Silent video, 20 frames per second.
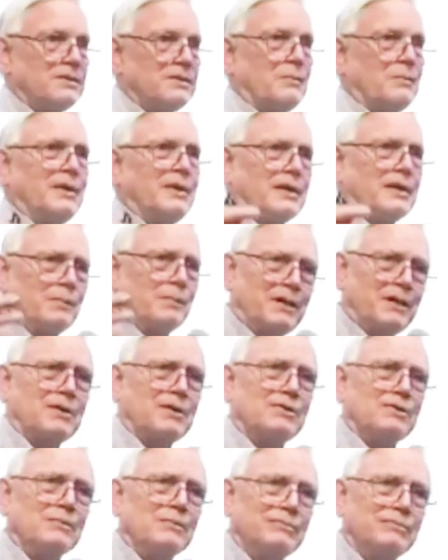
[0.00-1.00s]
to pick a
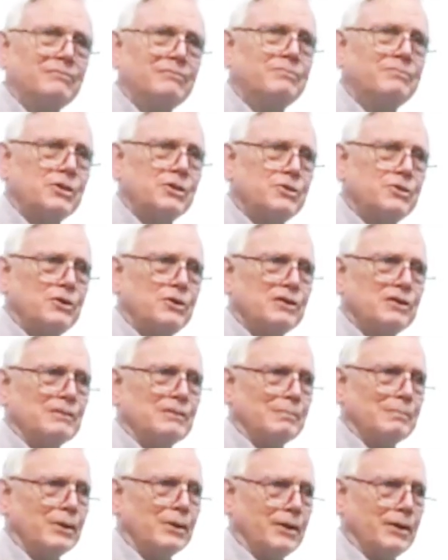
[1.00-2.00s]
picker of a certain
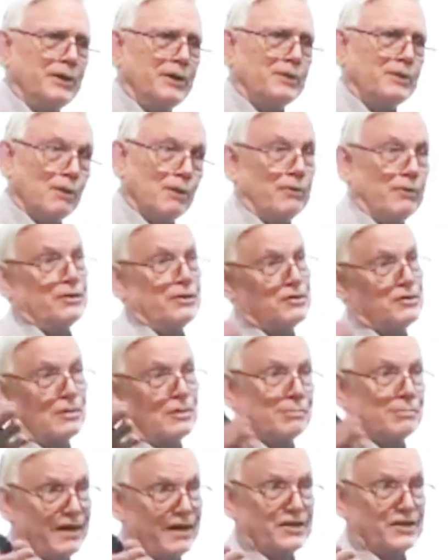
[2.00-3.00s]
employer, although in
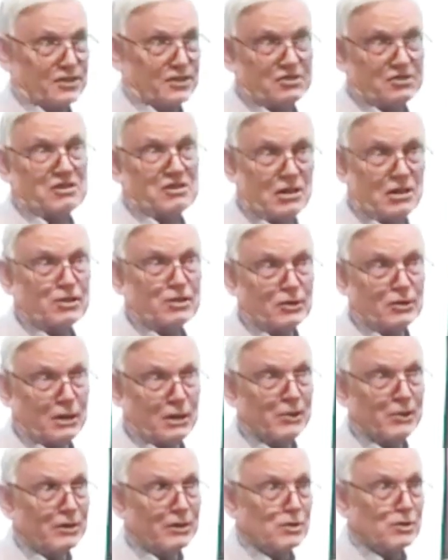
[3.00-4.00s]
some places there's only
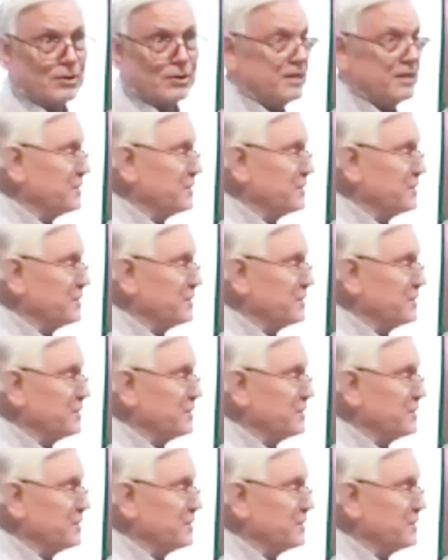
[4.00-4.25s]
one choice.